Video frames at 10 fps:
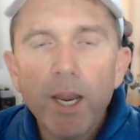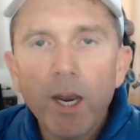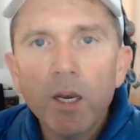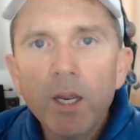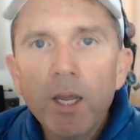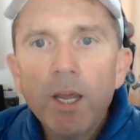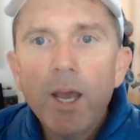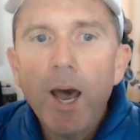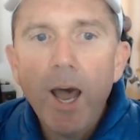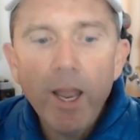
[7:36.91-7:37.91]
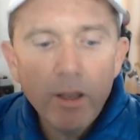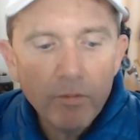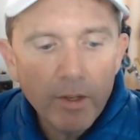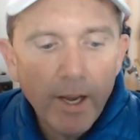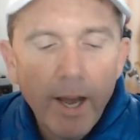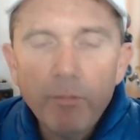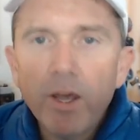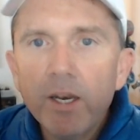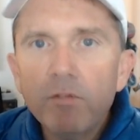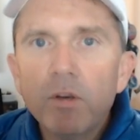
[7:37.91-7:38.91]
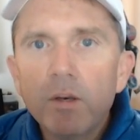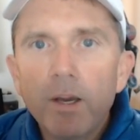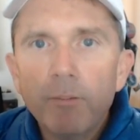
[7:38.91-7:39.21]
And I'm